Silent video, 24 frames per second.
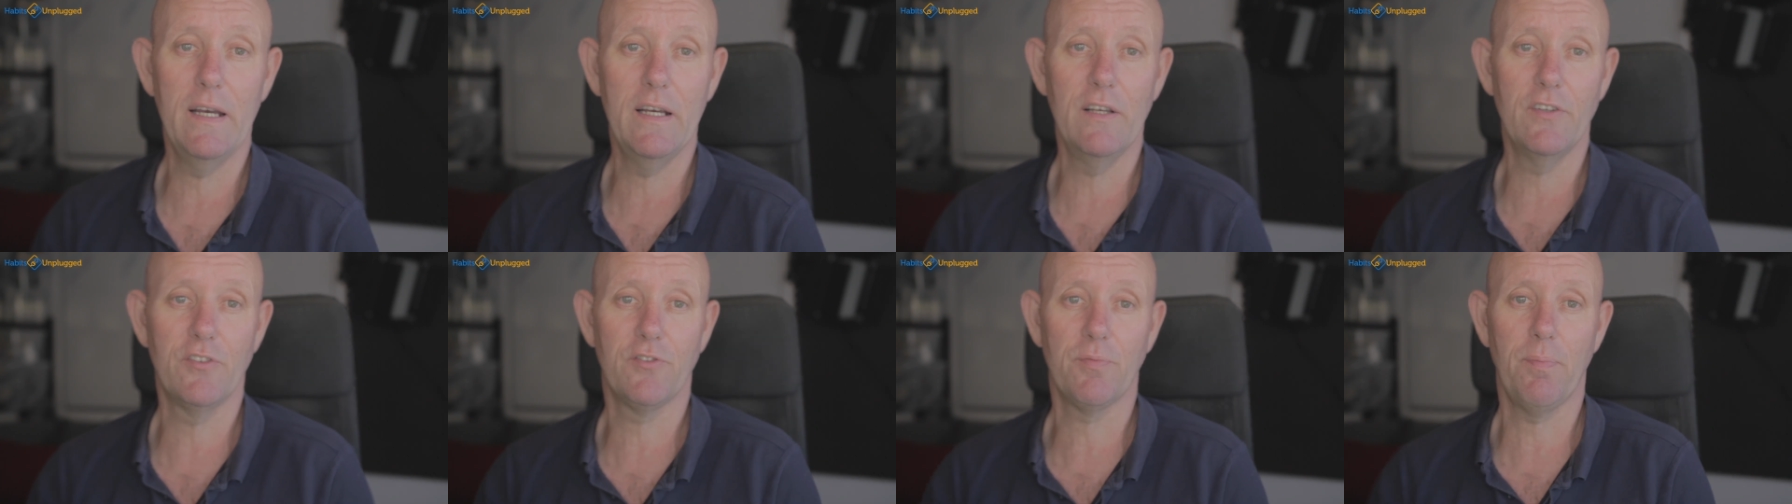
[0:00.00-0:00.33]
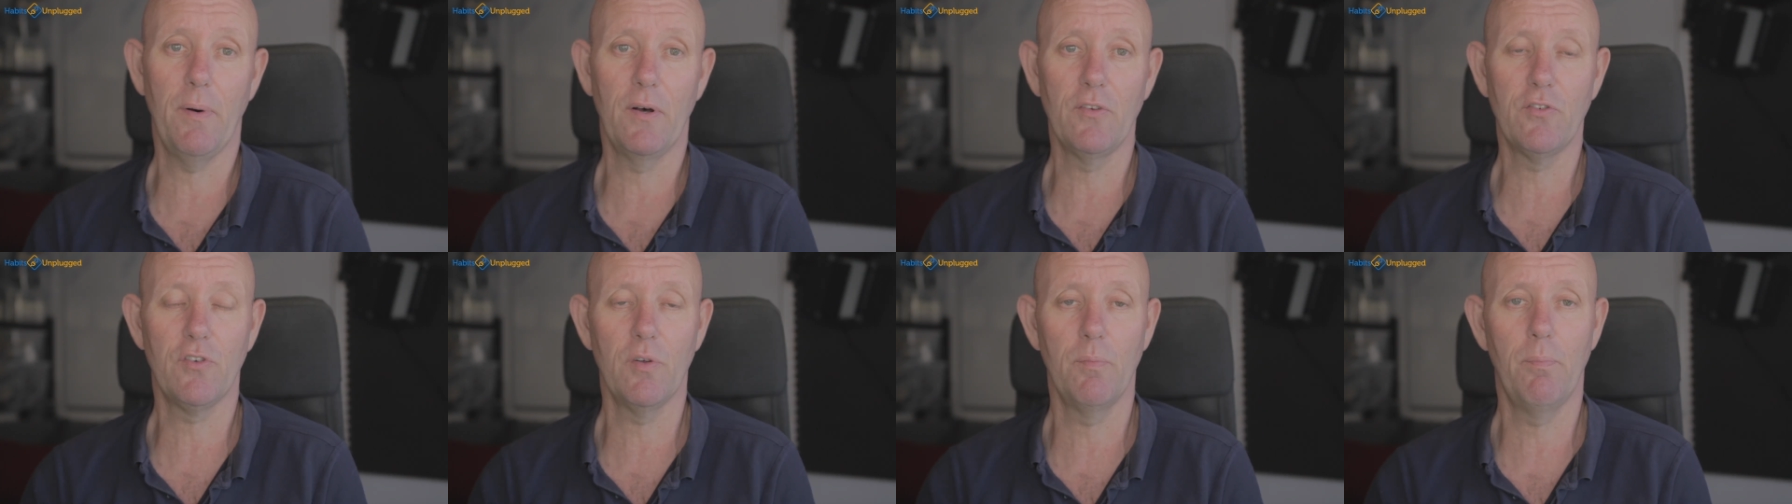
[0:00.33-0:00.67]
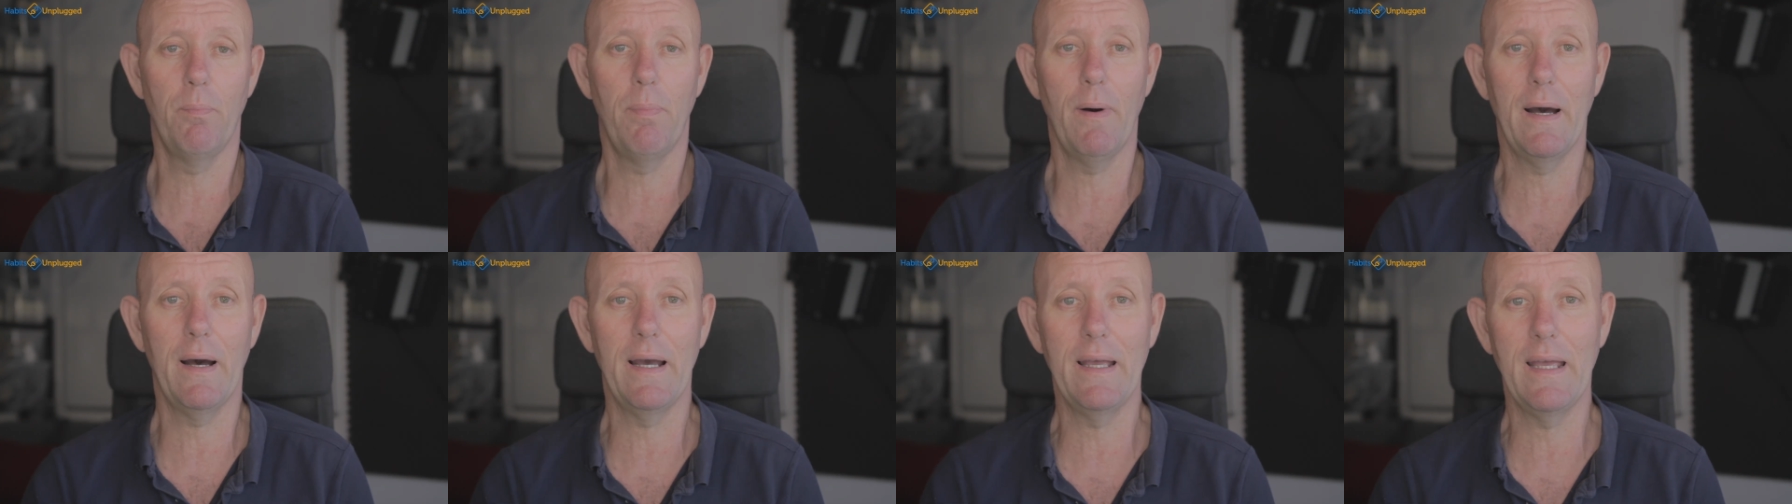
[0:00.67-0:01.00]
is
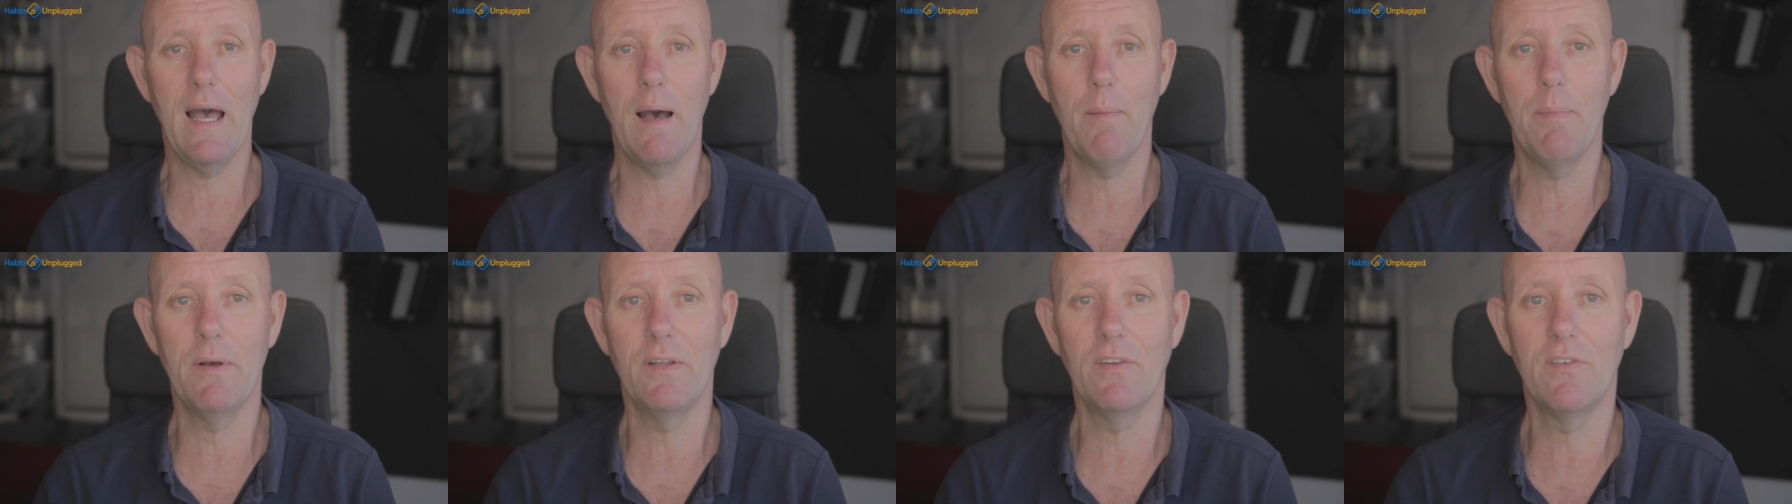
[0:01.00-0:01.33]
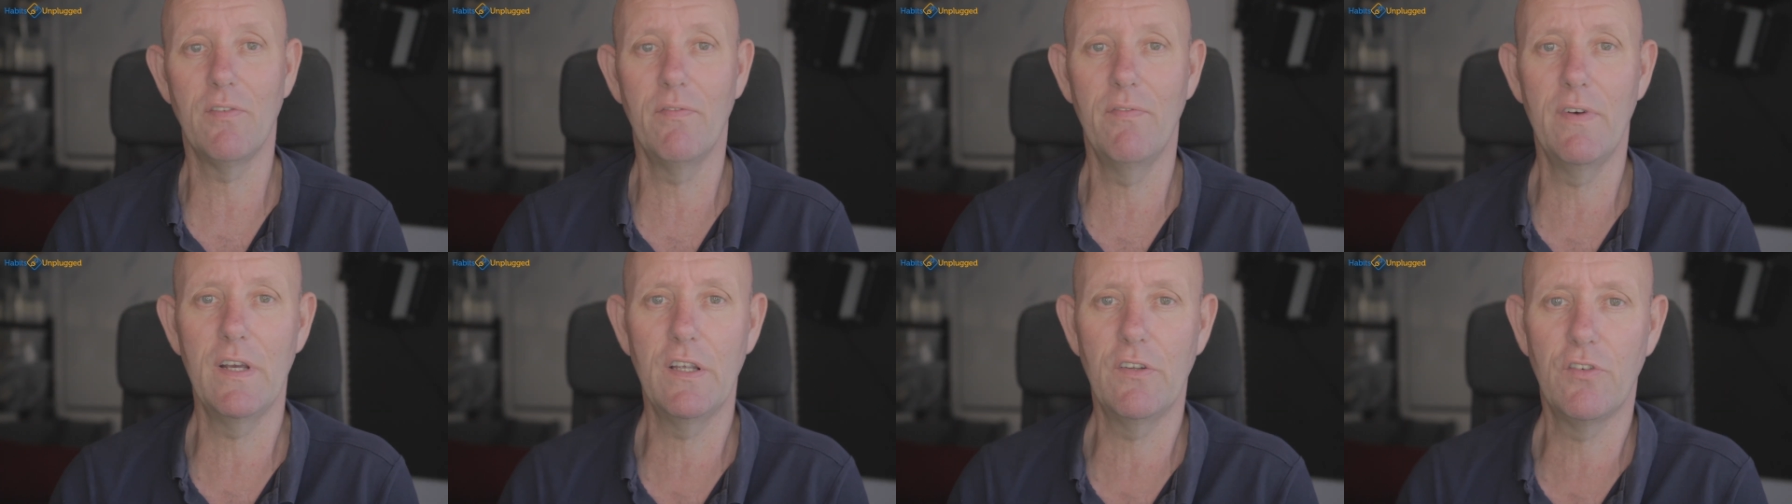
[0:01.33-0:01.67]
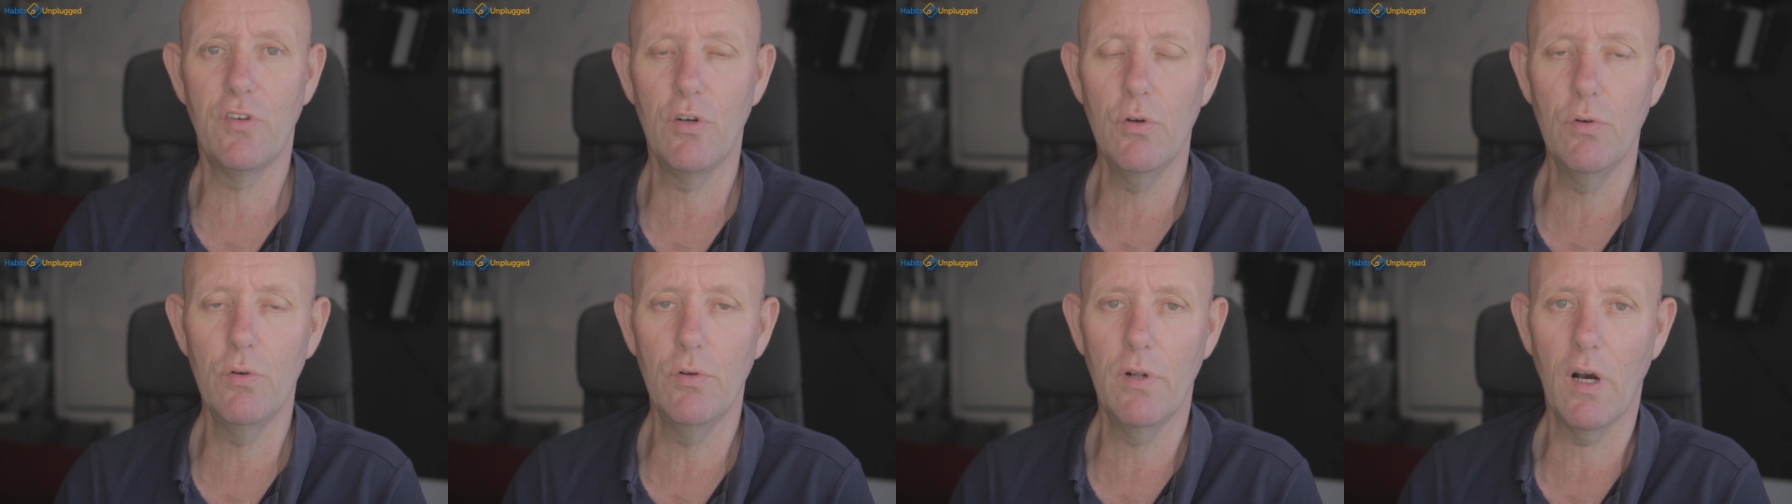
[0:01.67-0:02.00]
sponsored by
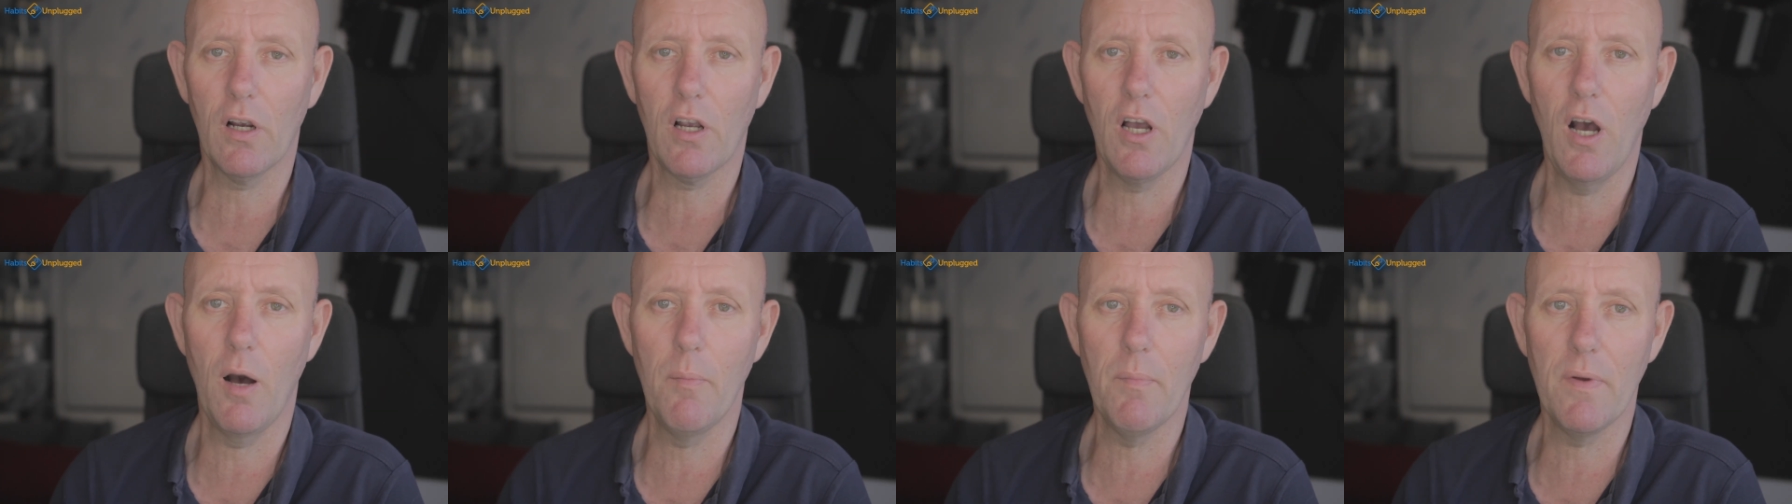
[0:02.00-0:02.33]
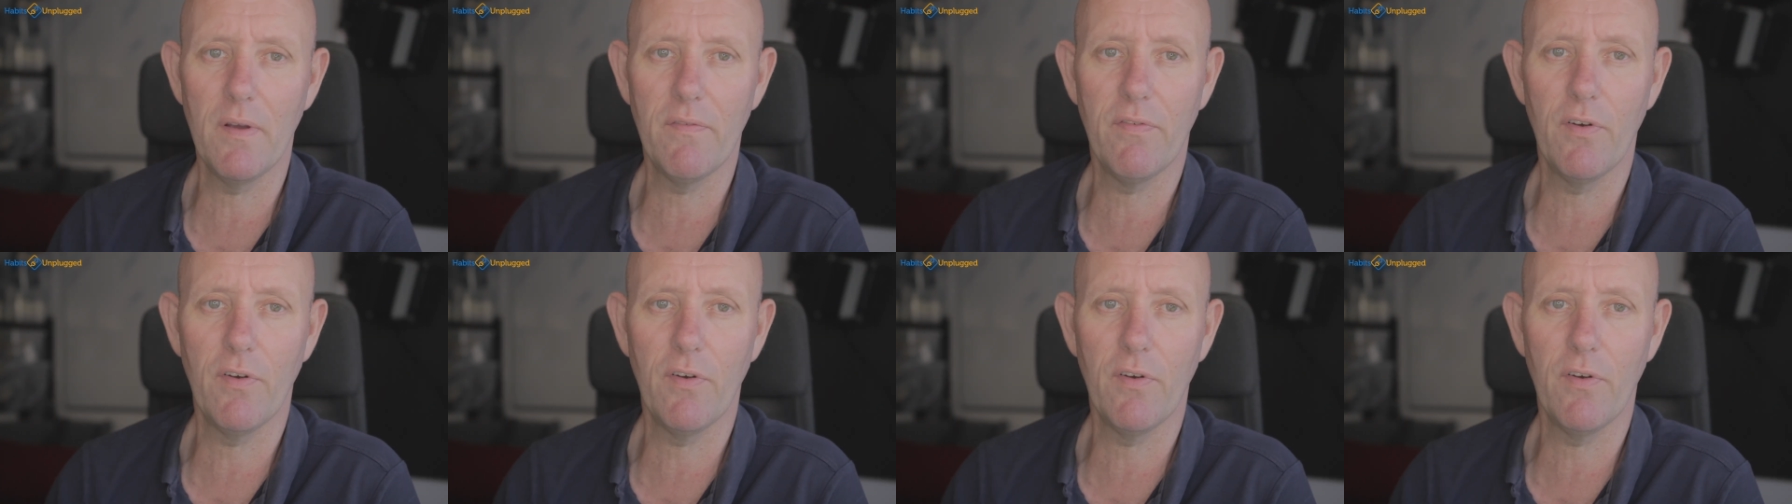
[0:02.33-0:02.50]
habitsv2.com.